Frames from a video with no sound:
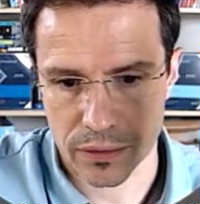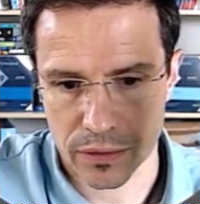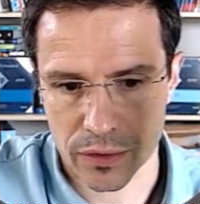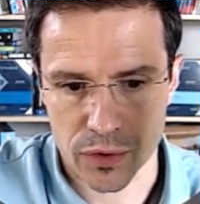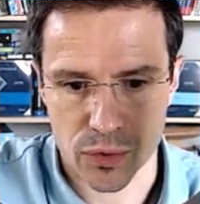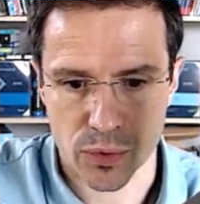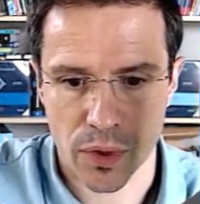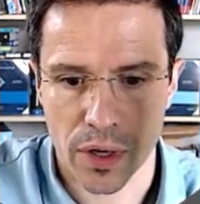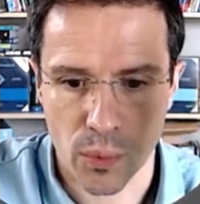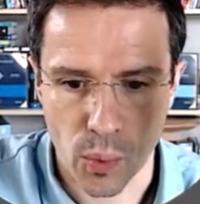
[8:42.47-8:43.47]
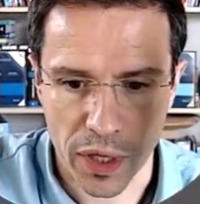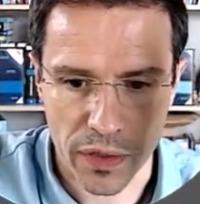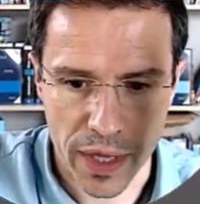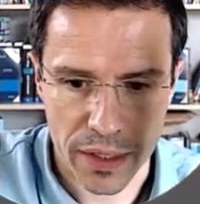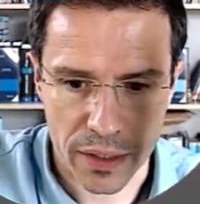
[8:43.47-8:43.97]
You will
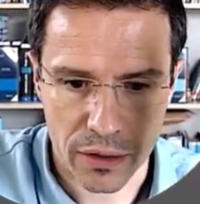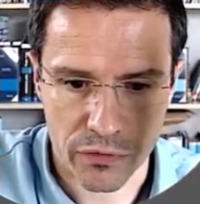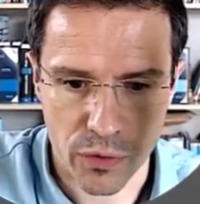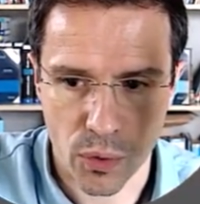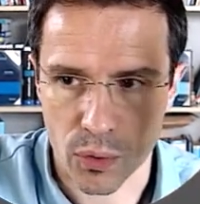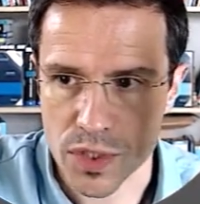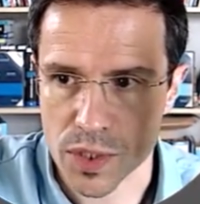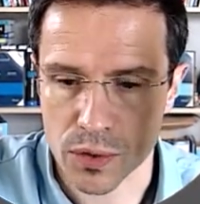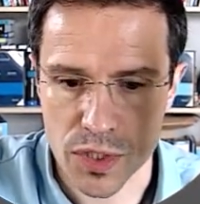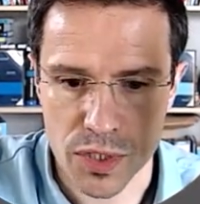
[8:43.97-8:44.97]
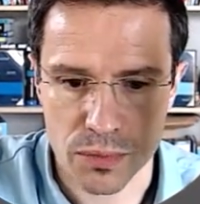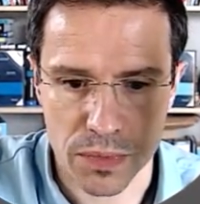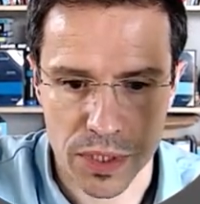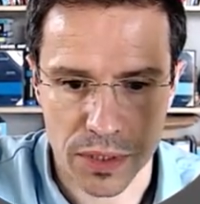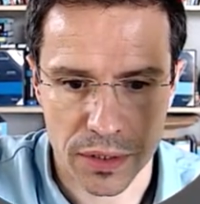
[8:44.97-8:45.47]
then, of course, also
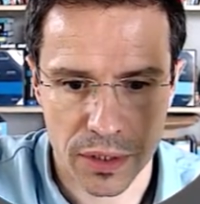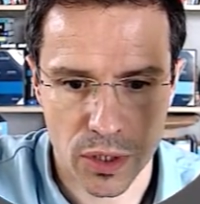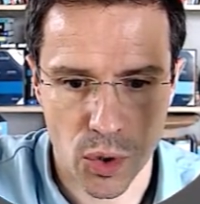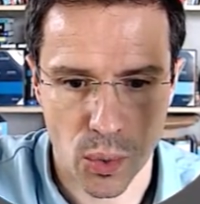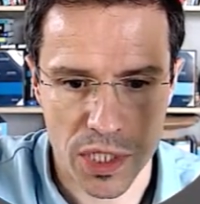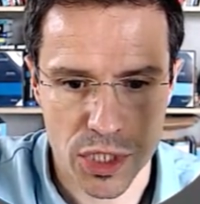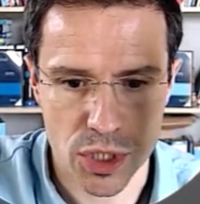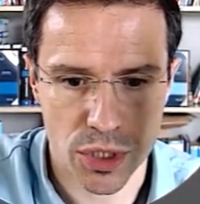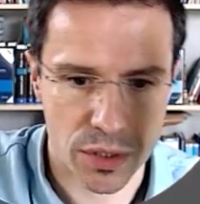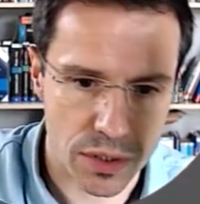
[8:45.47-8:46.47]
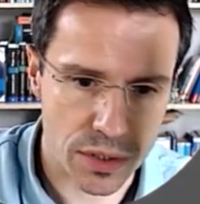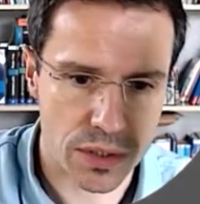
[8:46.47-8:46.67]
be questioned